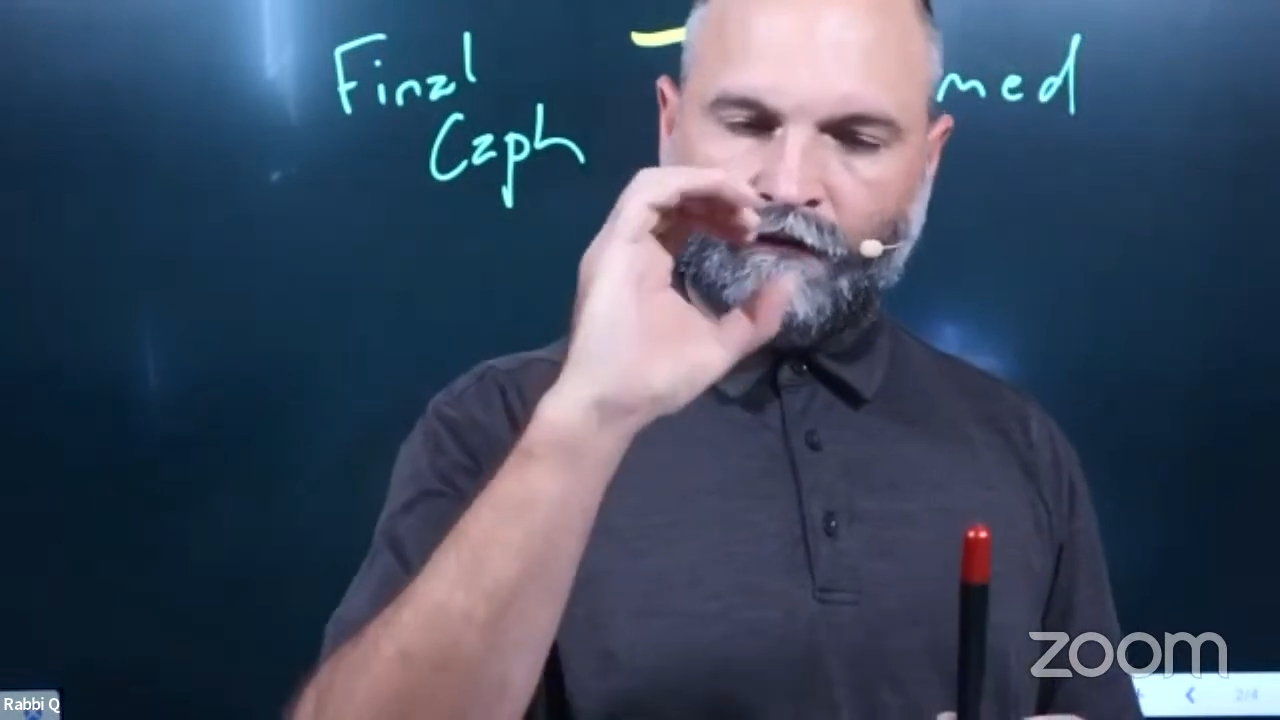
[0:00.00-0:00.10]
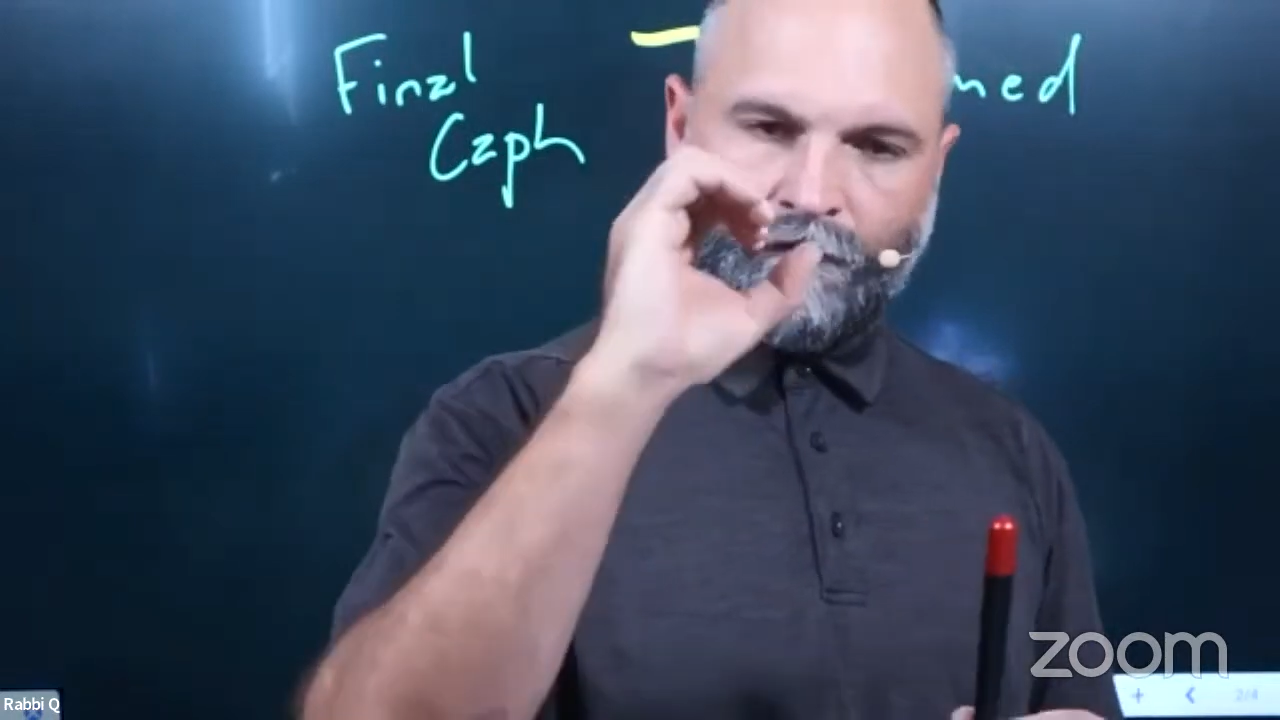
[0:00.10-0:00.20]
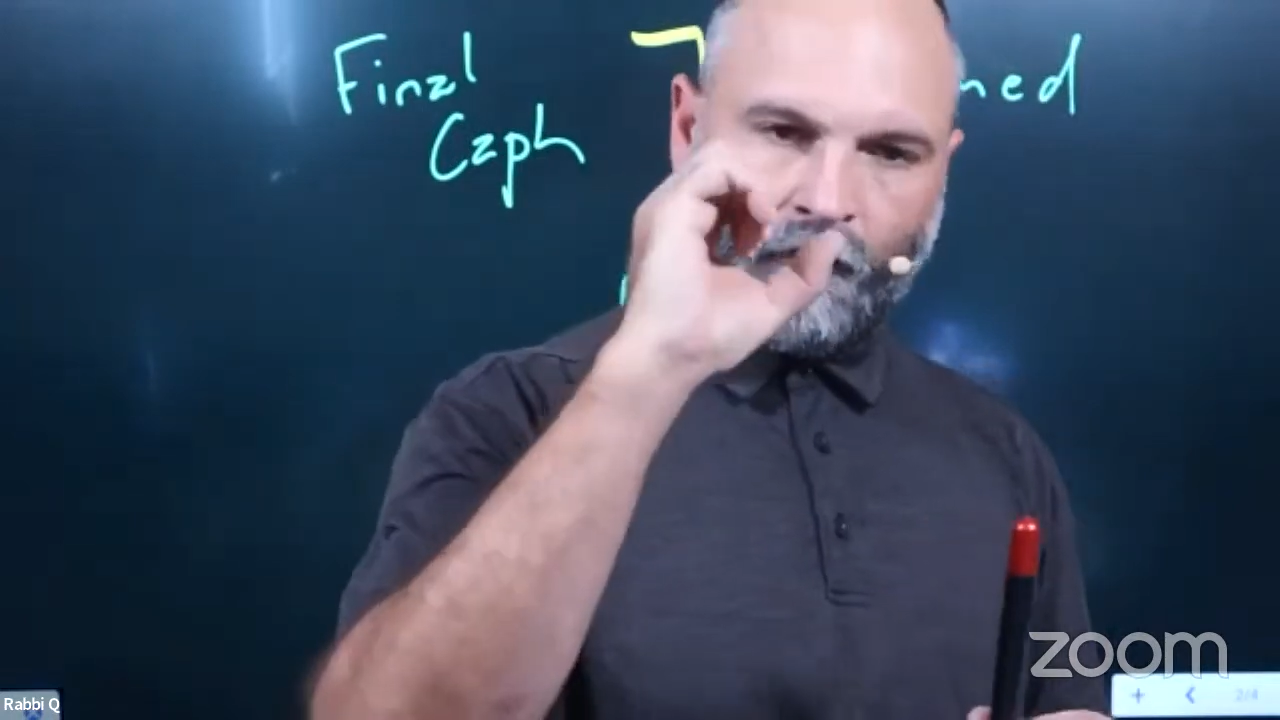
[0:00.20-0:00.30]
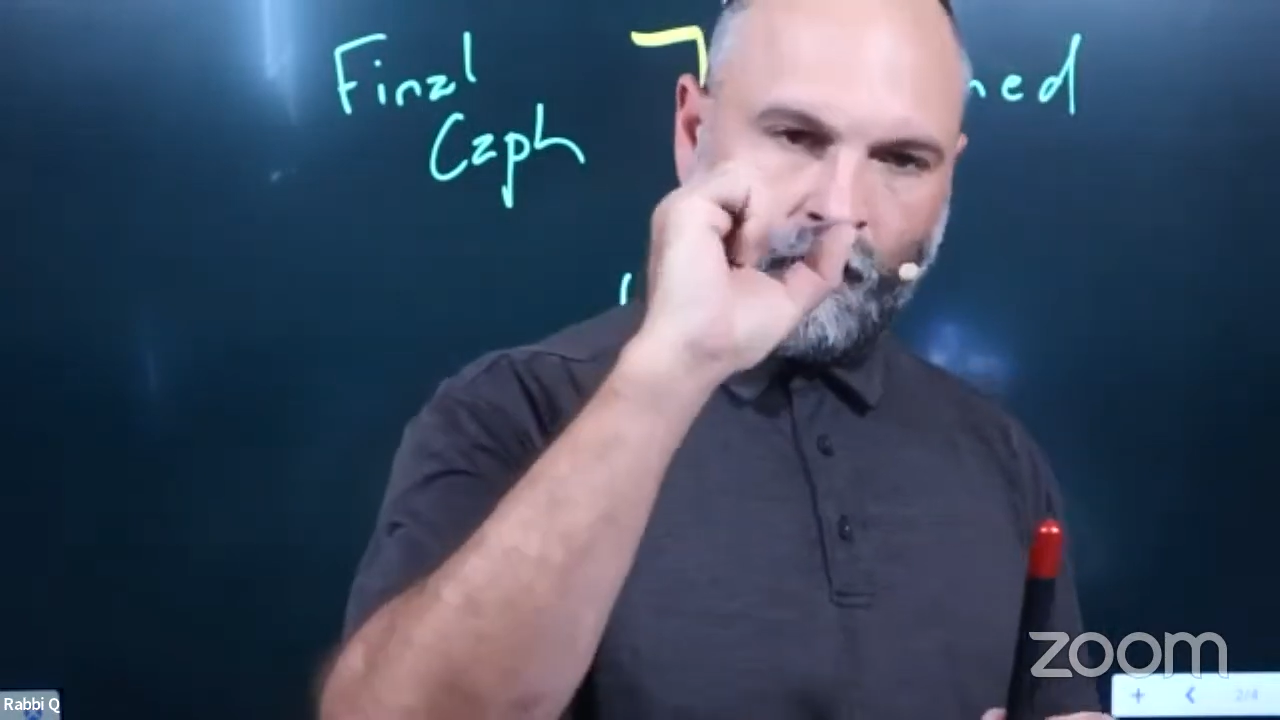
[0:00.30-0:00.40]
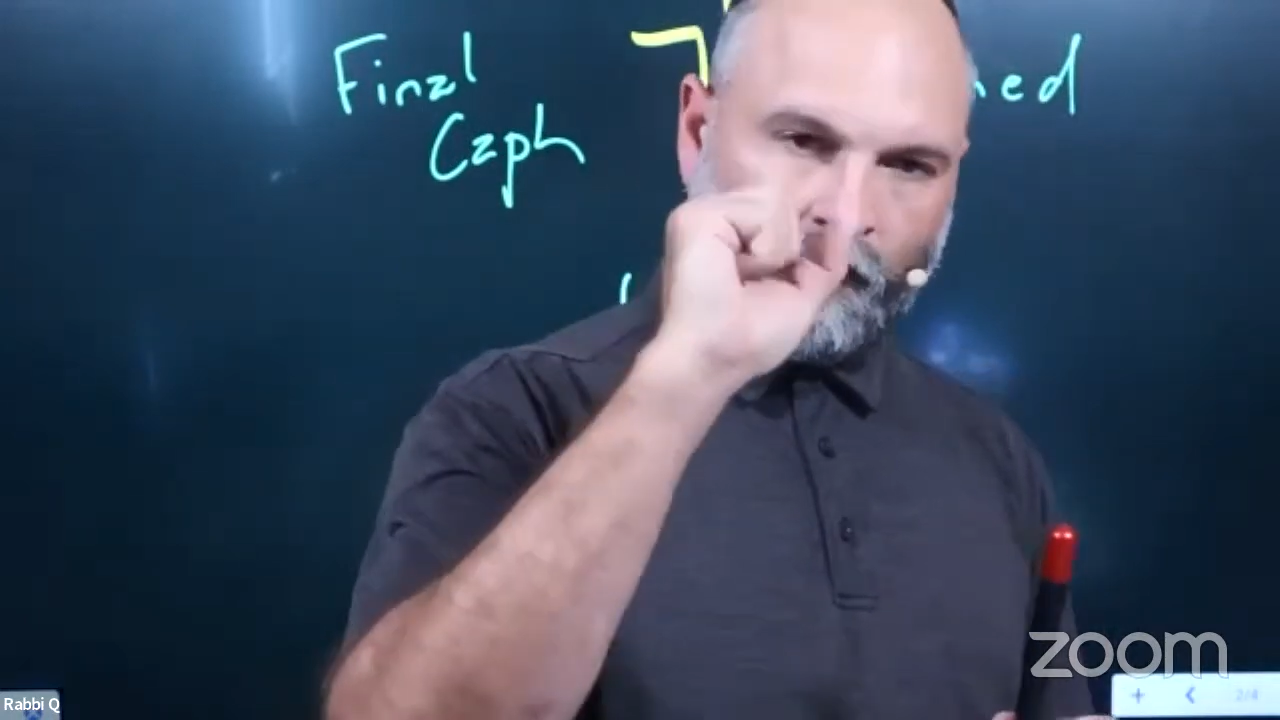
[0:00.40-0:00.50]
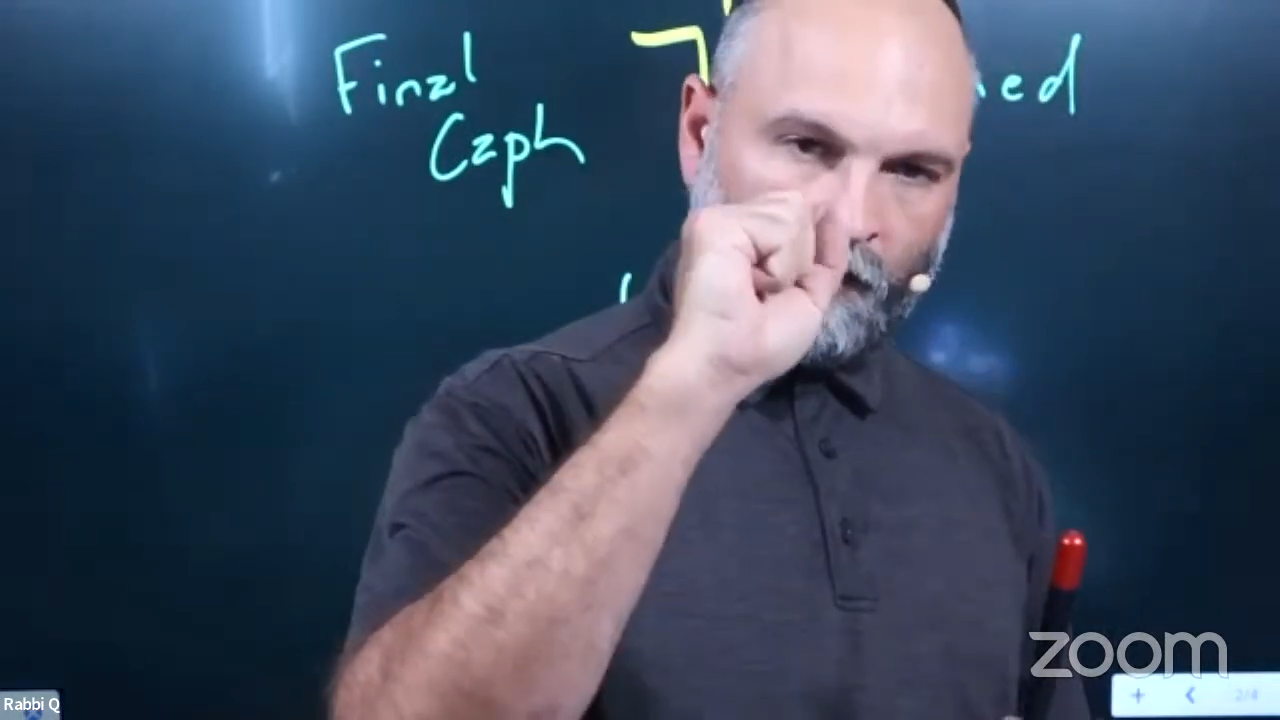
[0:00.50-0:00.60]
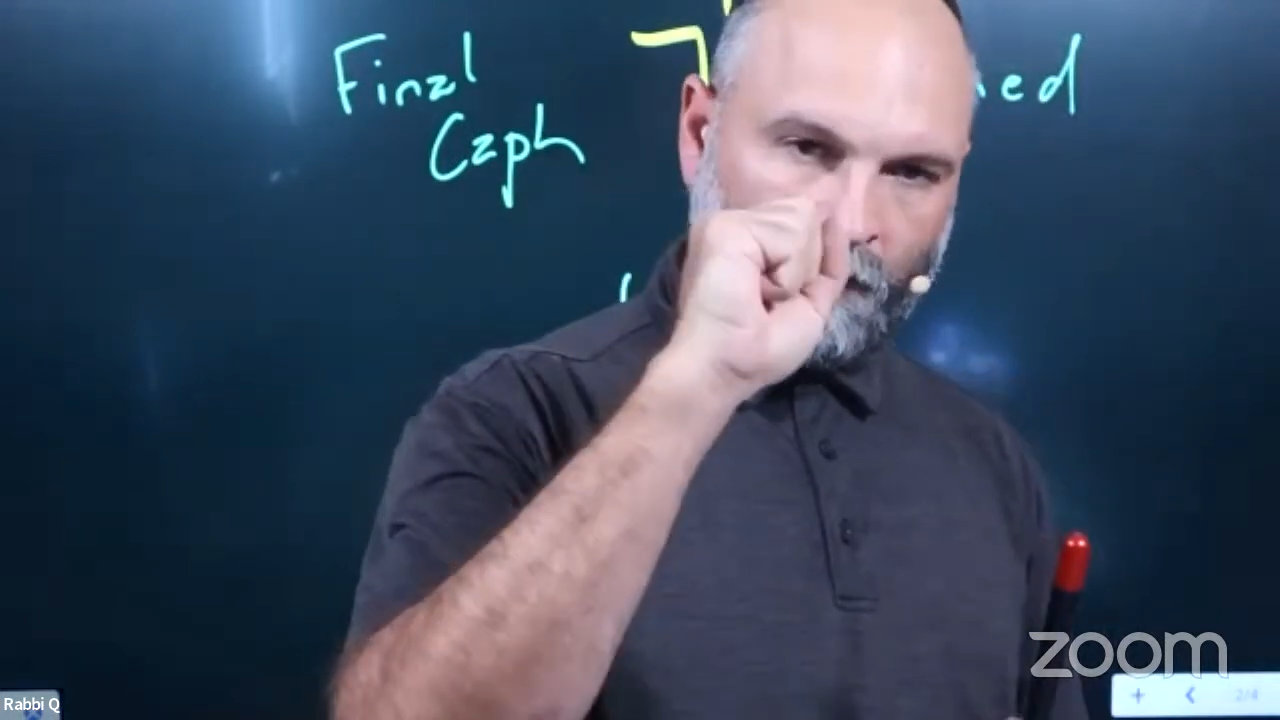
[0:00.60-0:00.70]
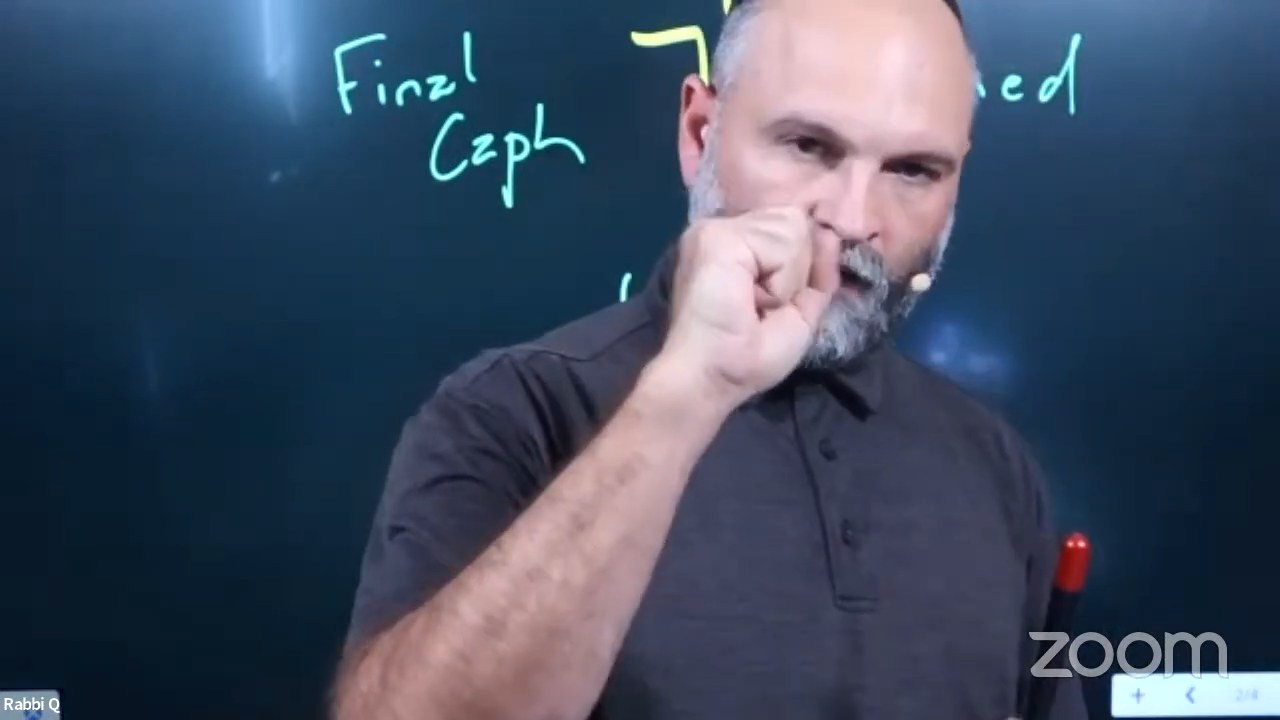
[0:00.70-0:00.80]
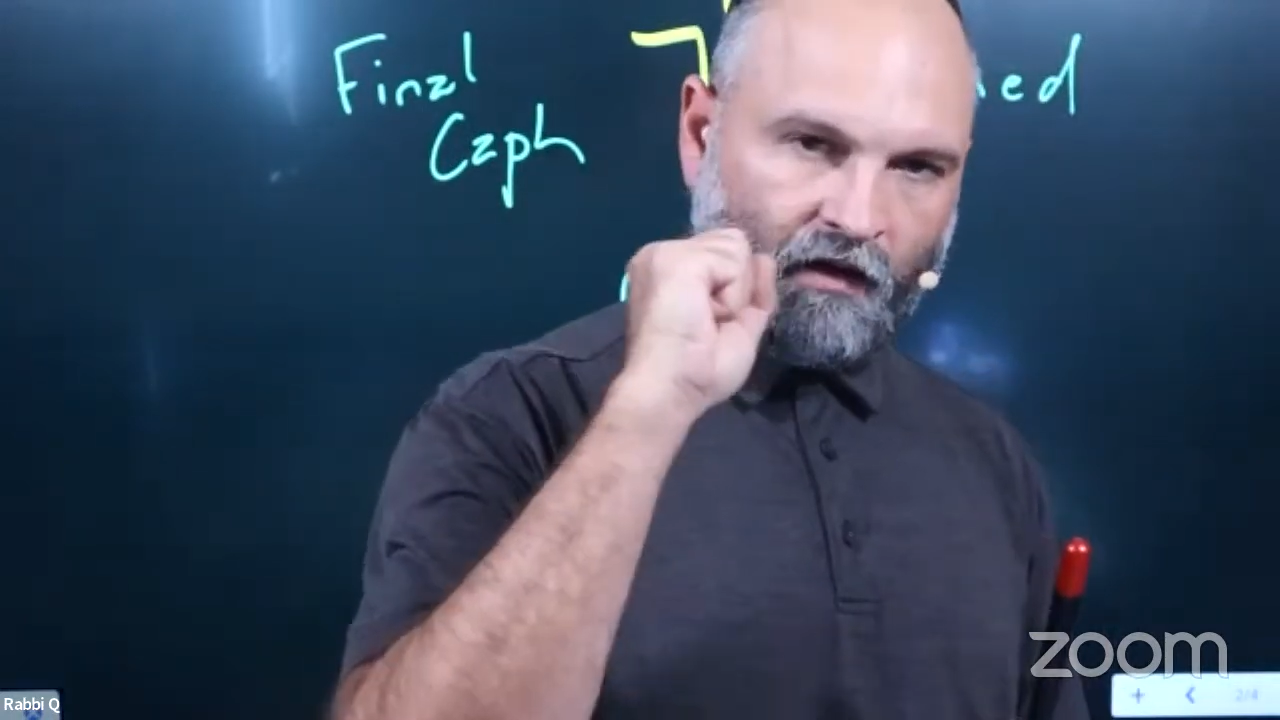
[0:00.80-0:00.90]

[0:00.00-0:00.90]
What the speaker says: form